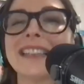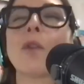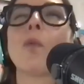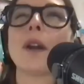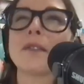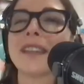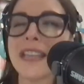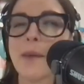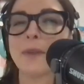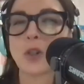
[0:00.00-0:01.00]
like what are the
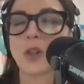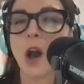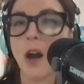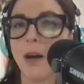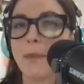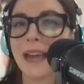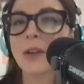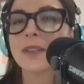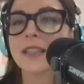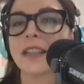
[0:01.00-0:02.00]
chemical
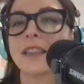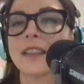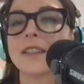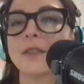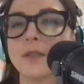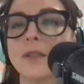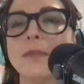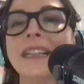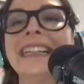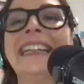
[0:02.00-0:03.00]
compounds in this herb.